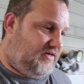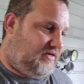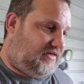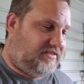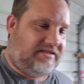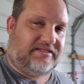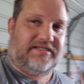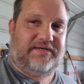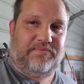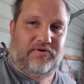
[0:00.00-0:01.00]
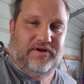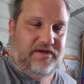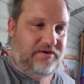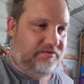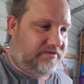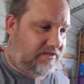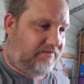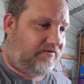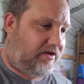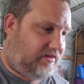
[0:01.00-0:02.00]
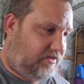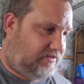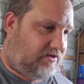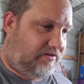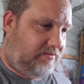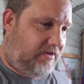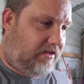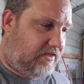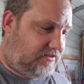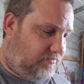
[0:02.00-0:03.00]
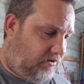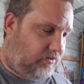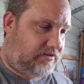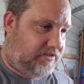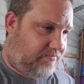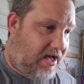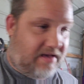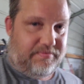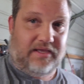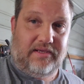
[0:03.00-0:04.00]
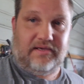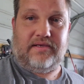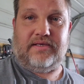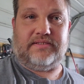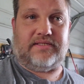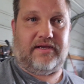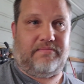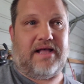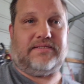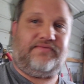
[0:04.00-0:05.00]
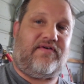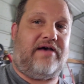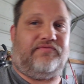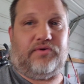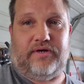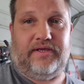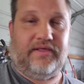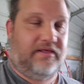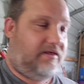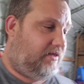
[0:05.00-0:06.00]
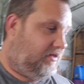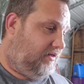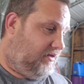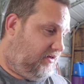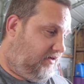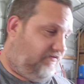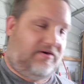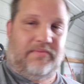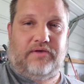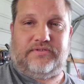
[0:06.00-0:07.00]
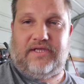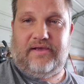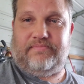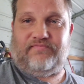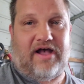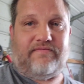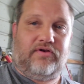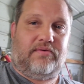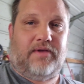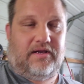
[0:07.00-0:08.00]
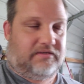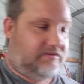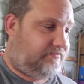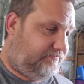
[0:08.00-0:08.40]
it's just cheaper to do stuff like this on them LS motors, in my opinion, because like mine's a 5.3. If it blows up, $500.